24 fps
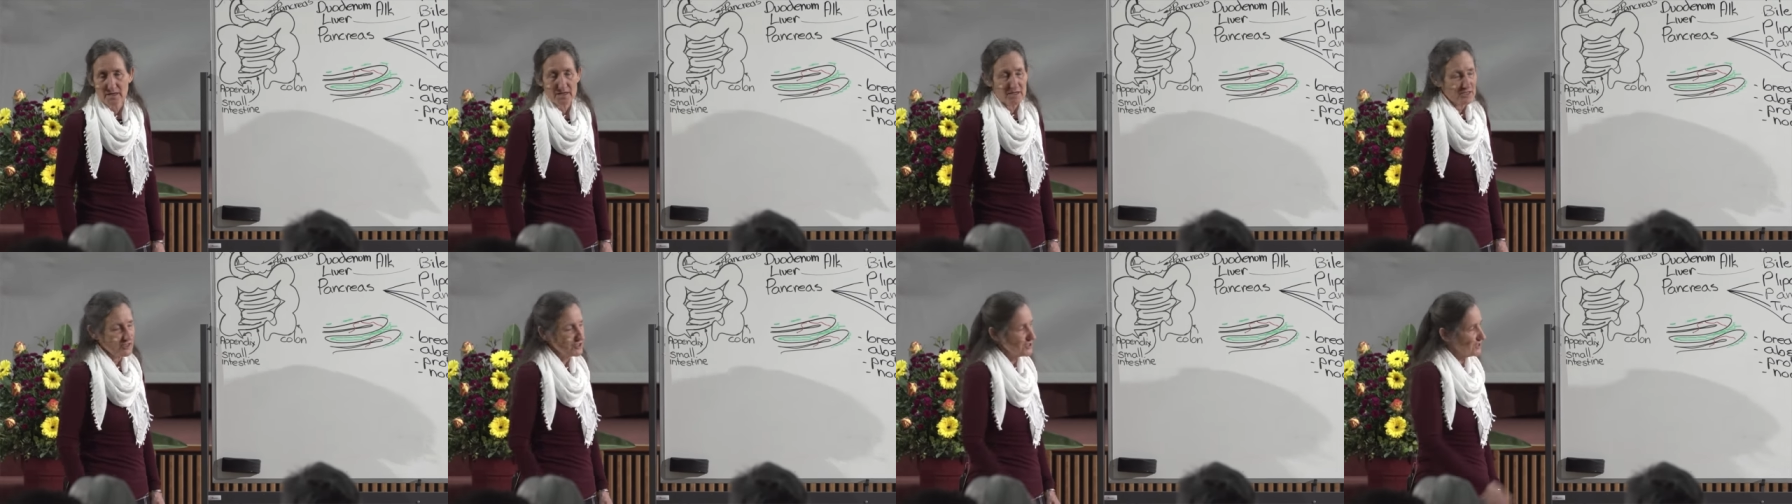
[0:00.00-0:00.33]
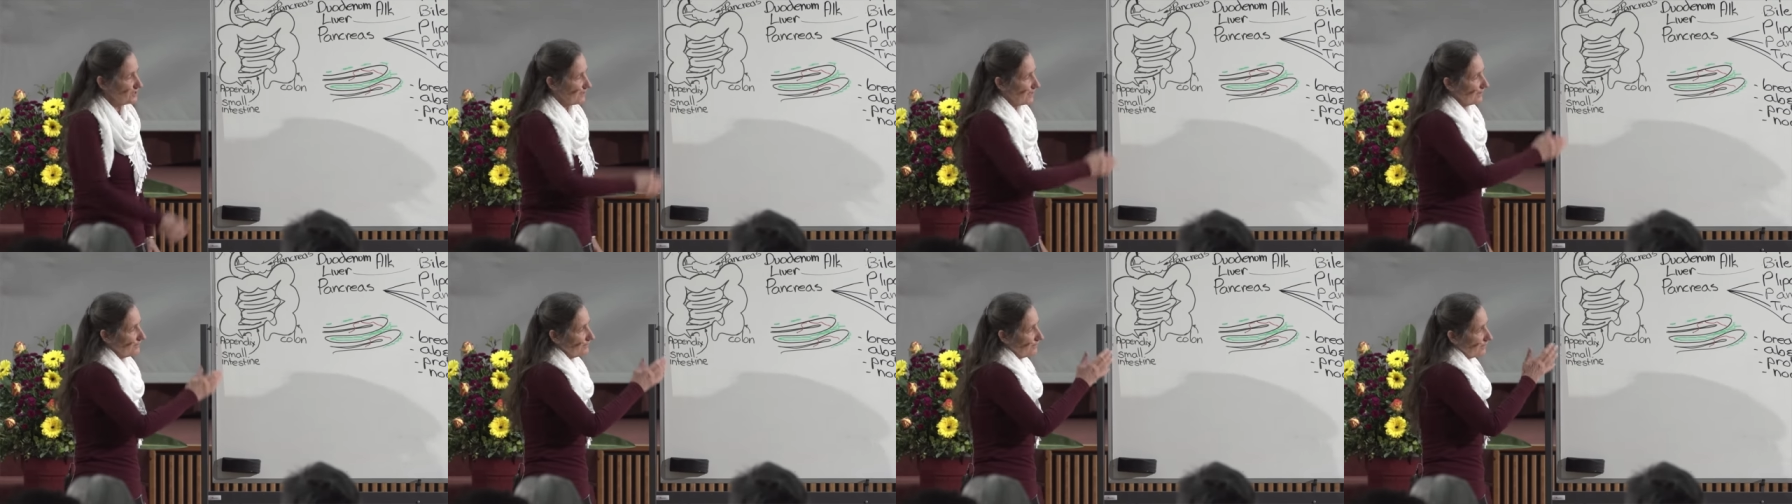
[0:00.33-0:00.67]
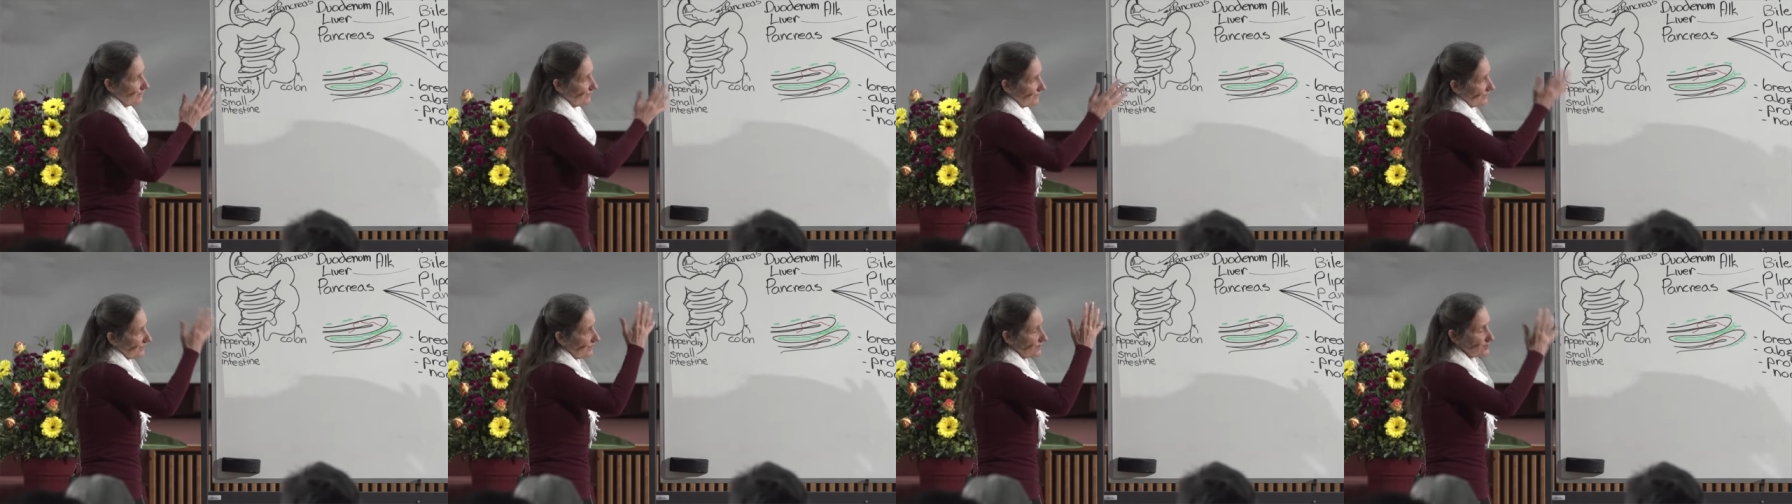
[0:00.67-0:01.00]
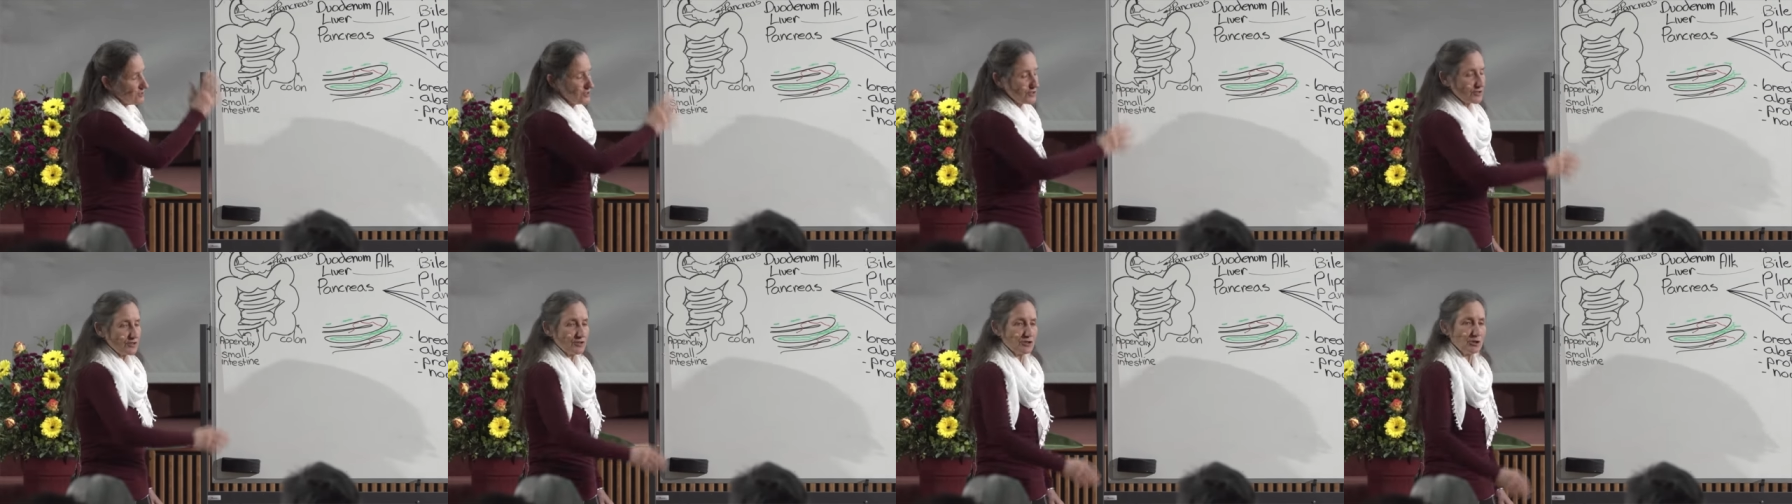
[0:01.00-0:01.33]
She said, The
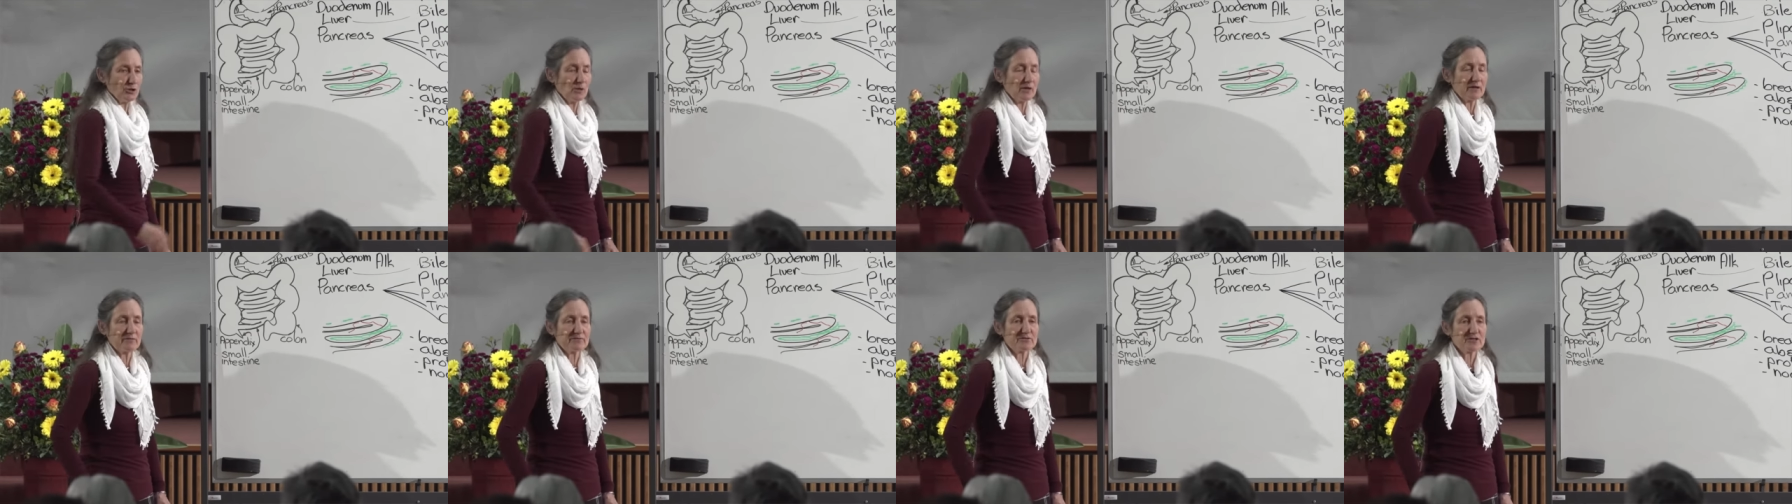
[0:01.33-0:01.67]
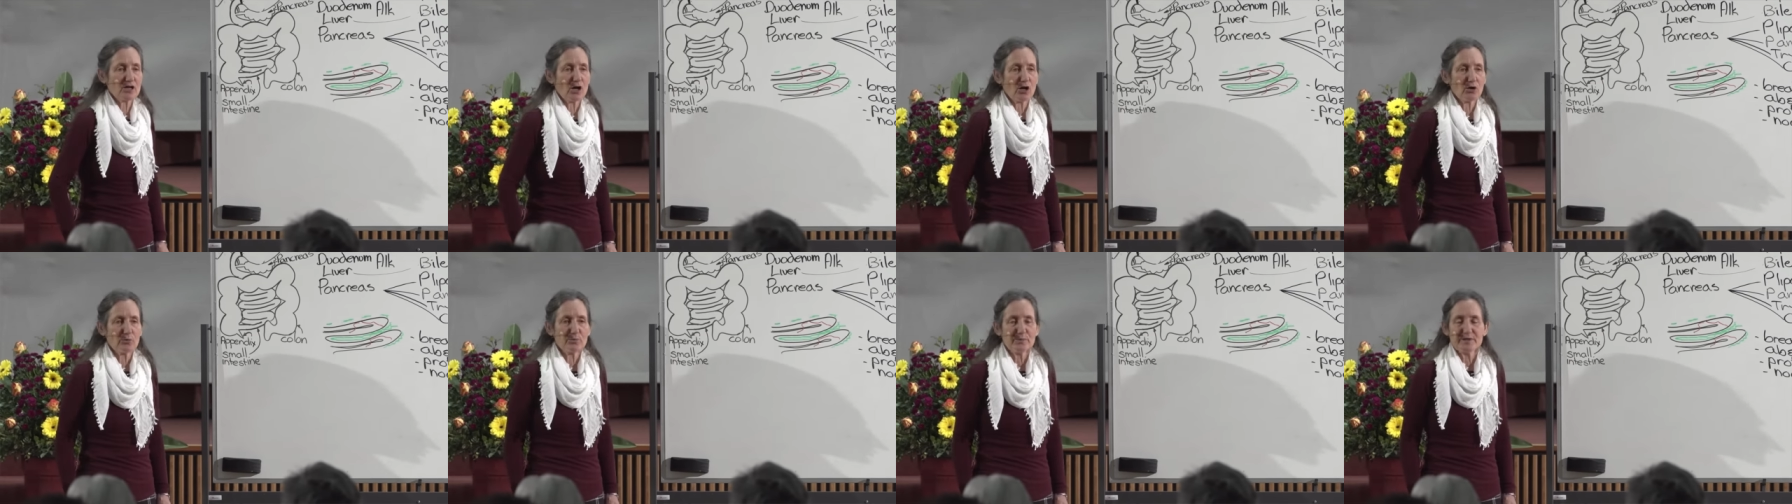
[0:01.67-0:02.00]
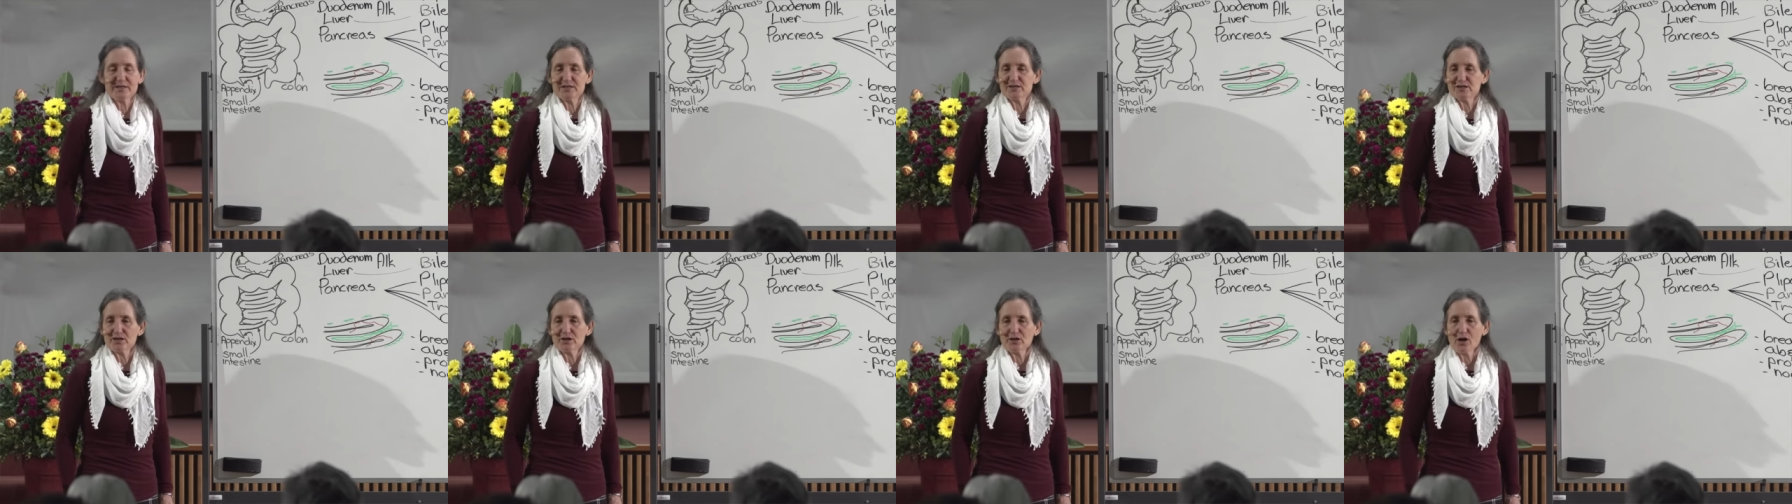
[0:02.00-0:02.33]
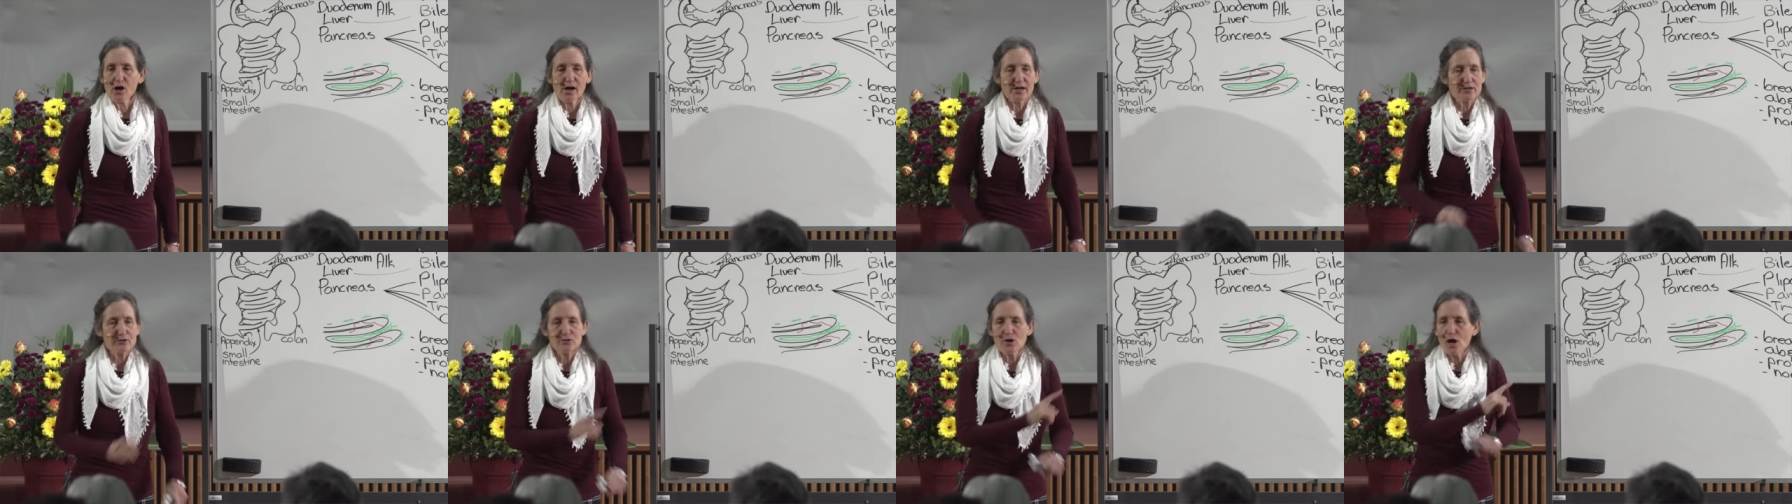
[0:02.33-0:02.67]
things that you have told me tonight,